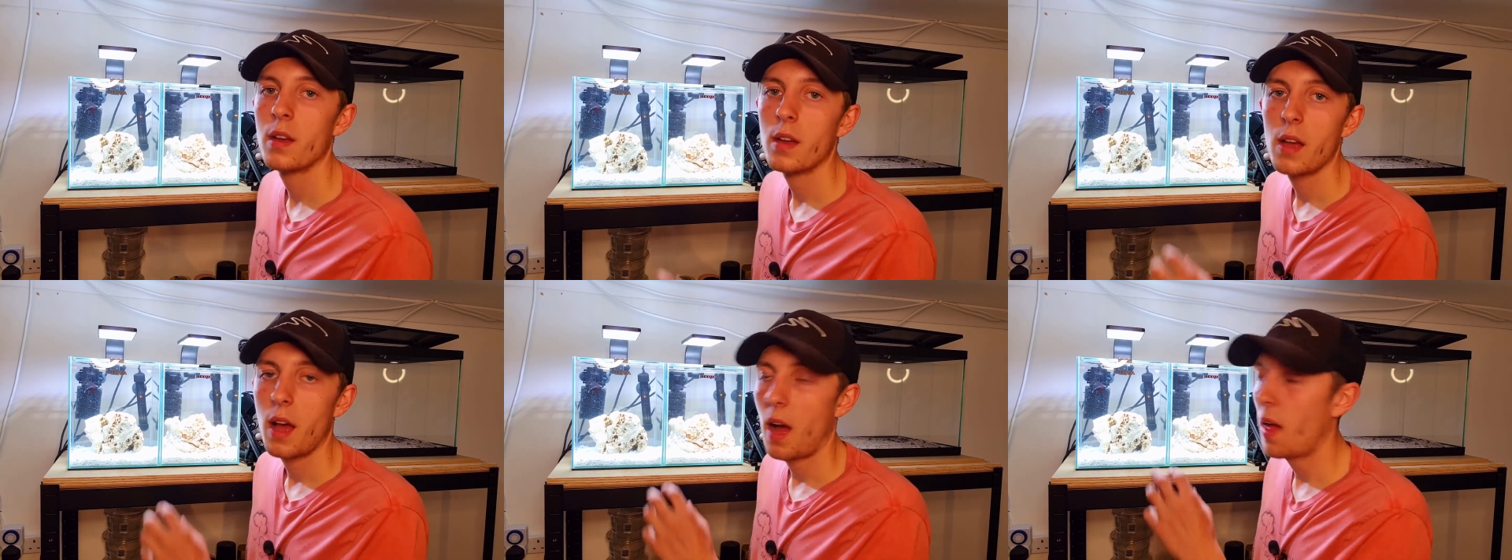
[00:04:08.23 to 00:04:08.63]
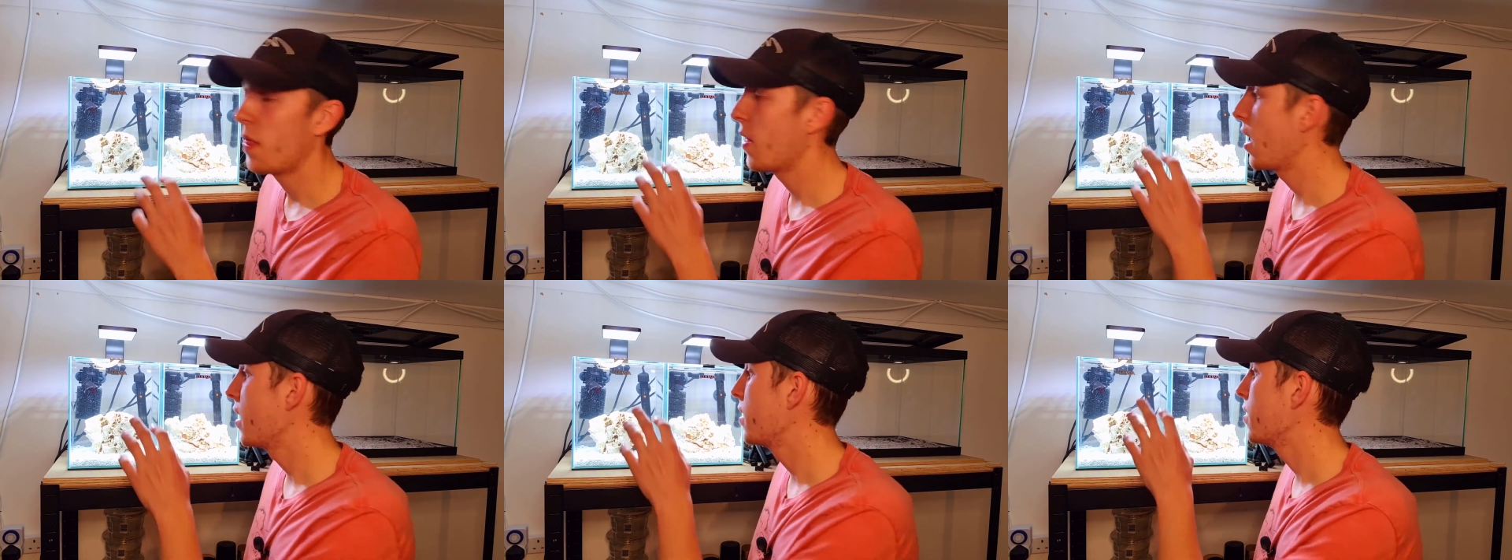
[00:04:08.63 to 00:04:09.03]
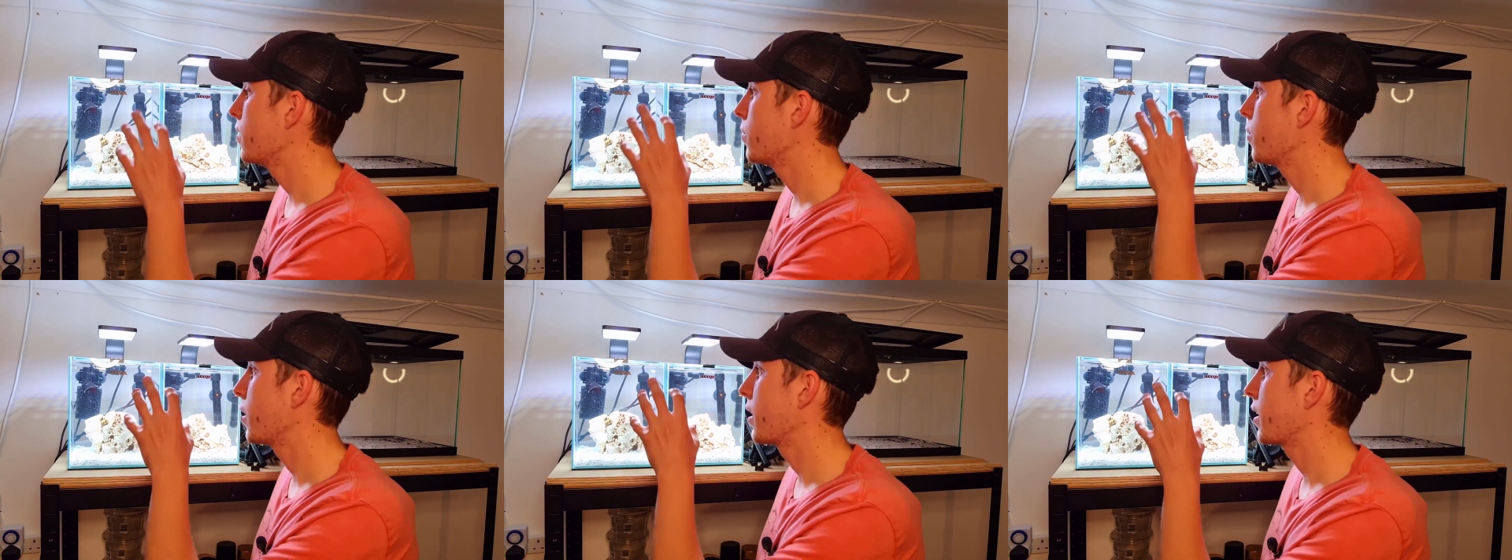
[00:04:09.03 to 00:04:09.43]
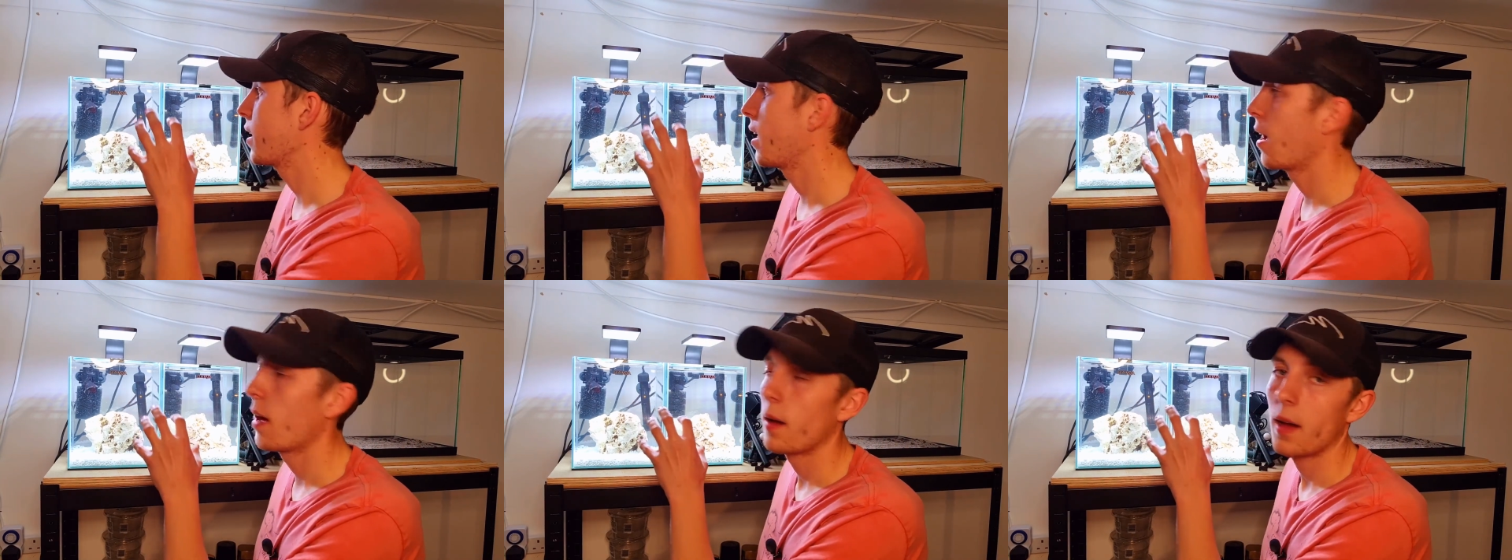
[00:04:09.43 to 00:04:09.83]
And then we're going
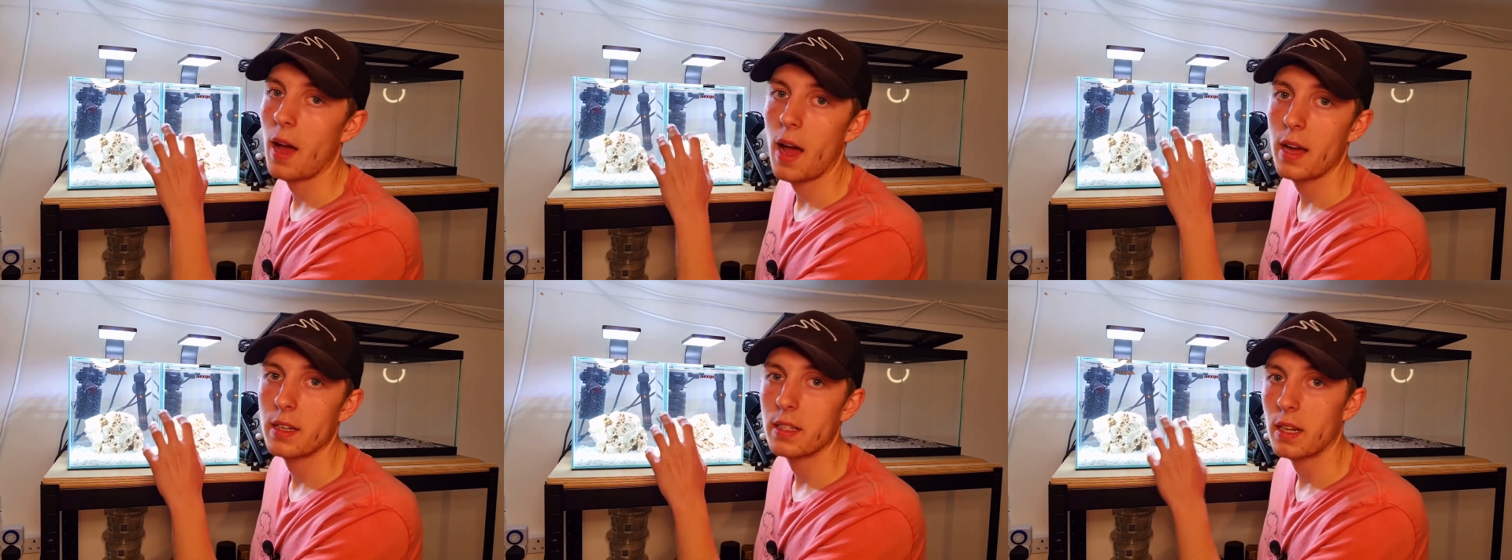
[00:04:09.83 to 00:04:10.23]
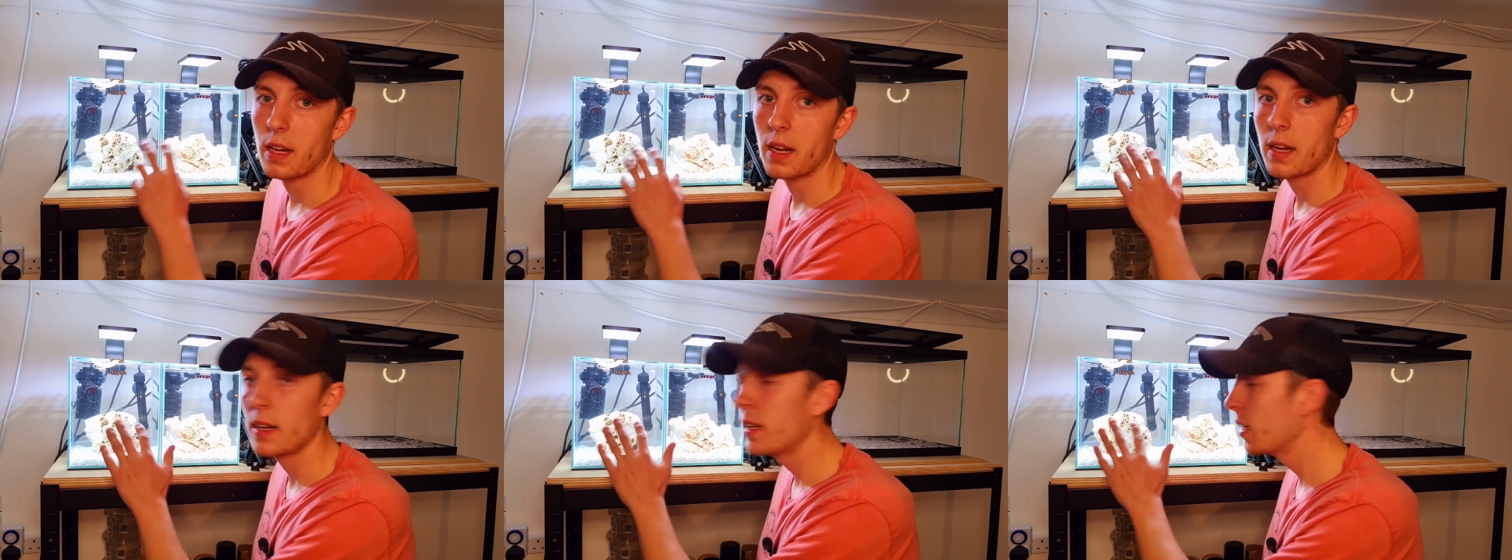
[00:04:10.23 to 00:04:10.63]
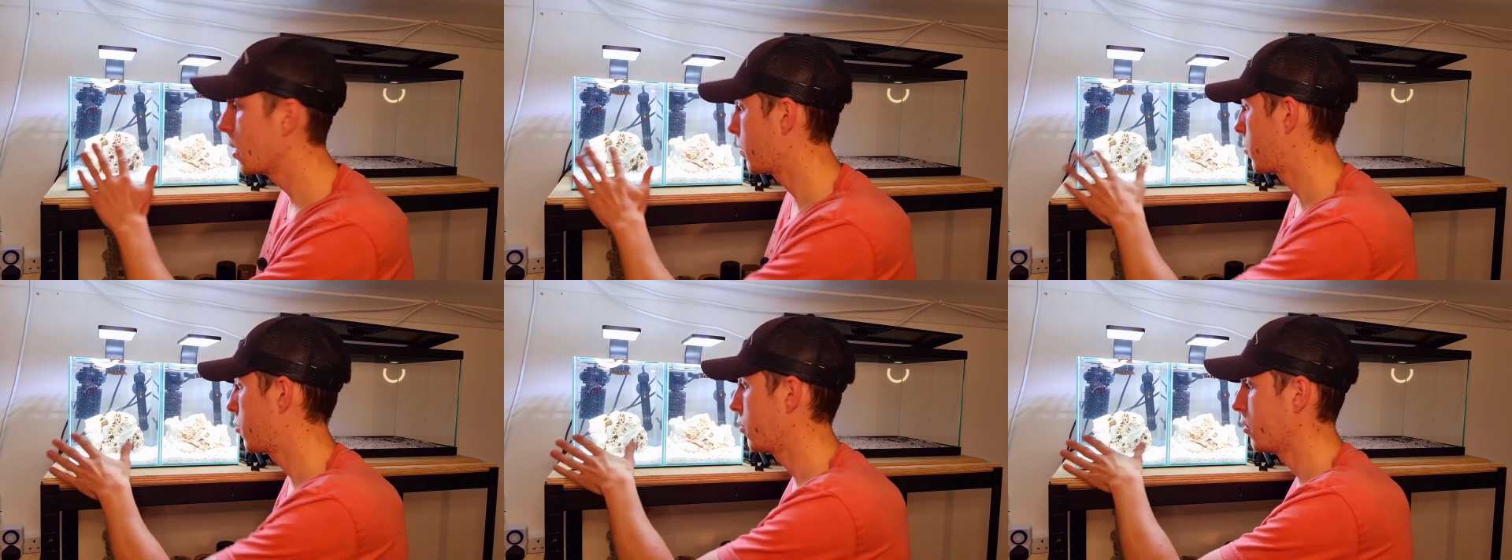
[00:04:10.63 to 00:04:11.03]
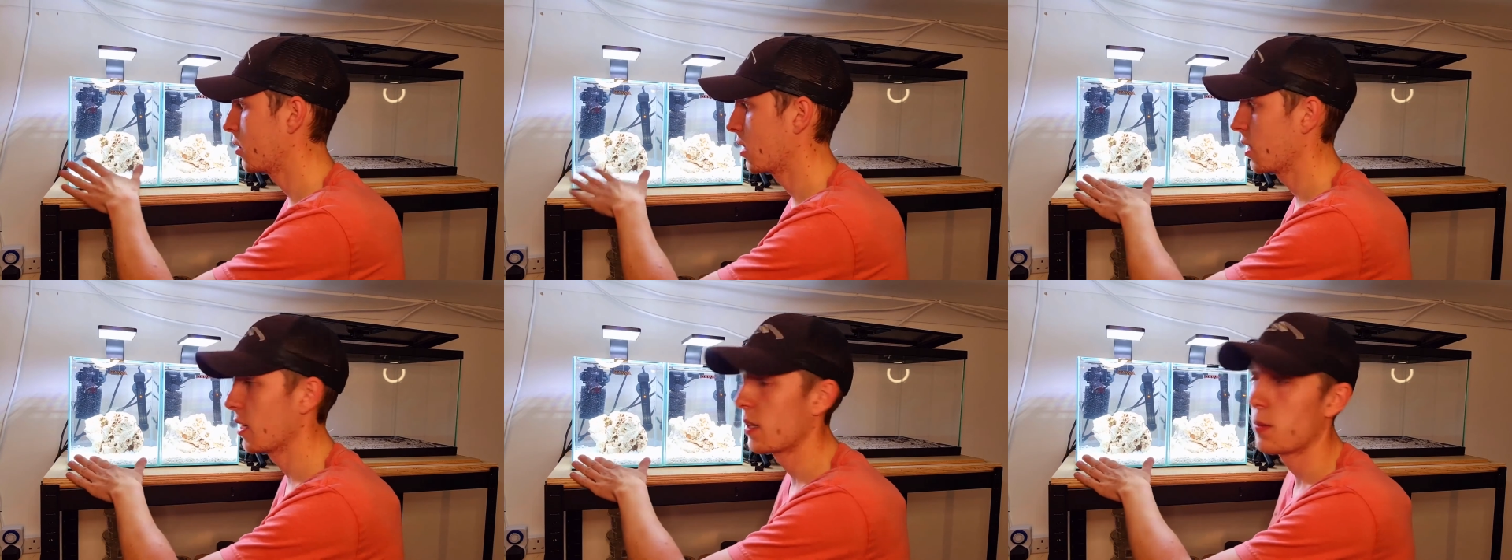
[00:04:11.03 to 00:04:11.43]
to add a cleanup crew
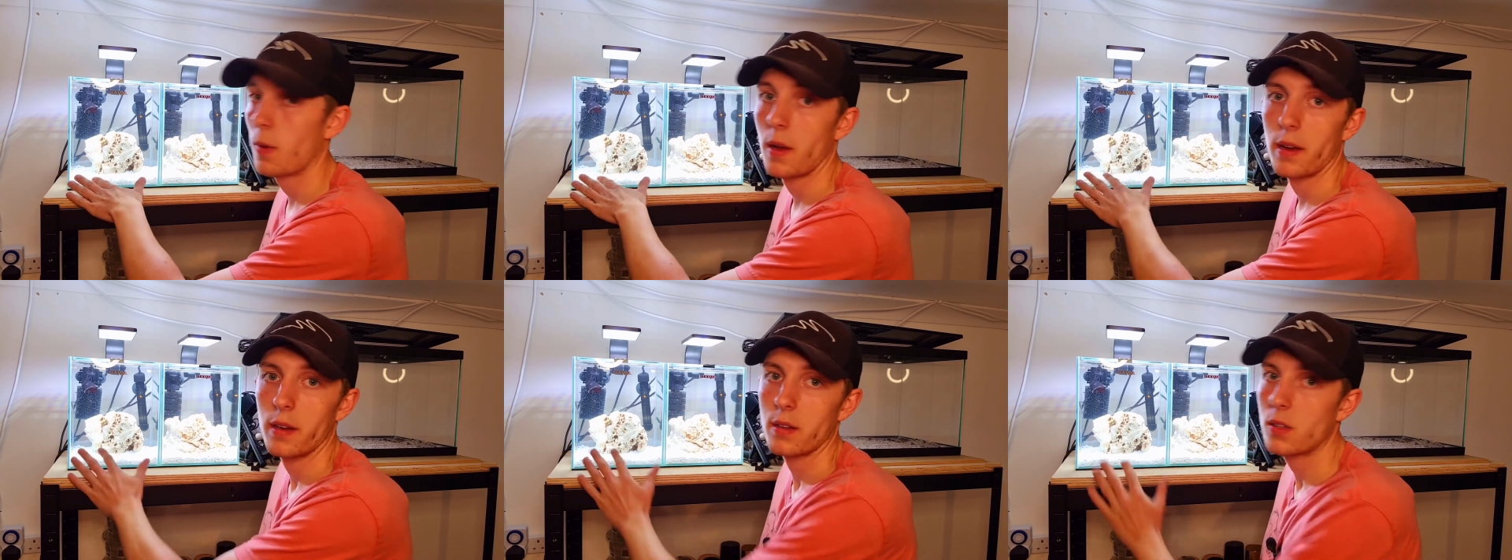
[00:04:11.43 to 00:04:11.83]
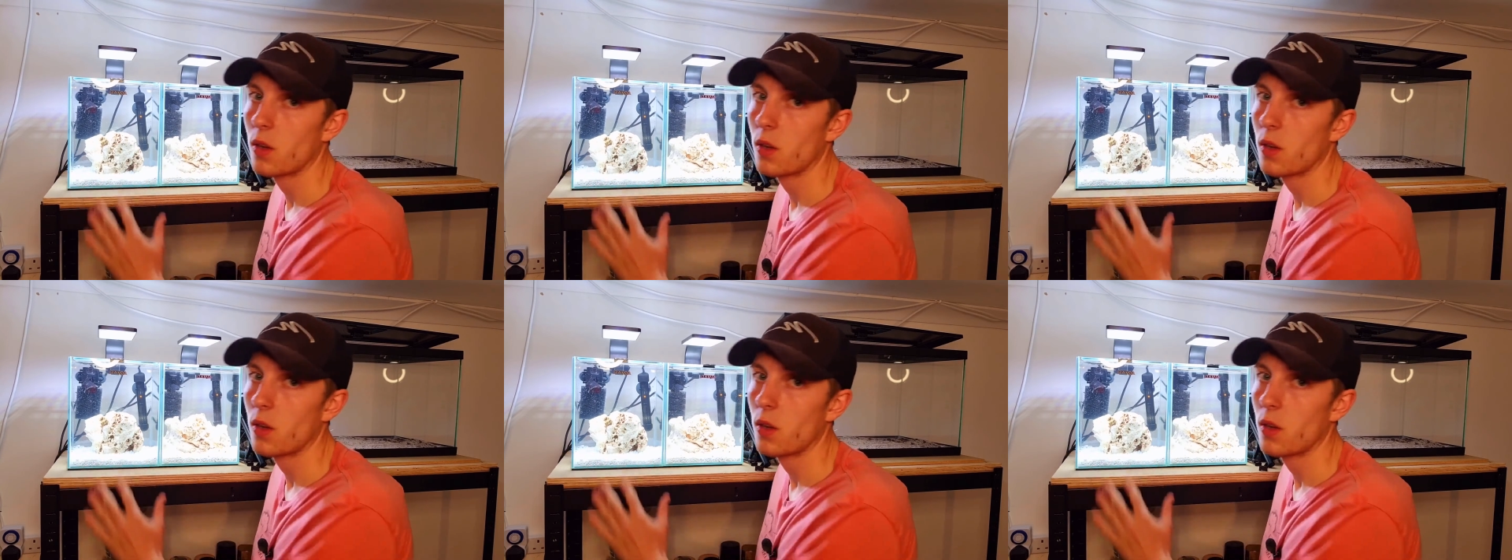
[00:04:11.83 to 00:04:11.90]
to this one.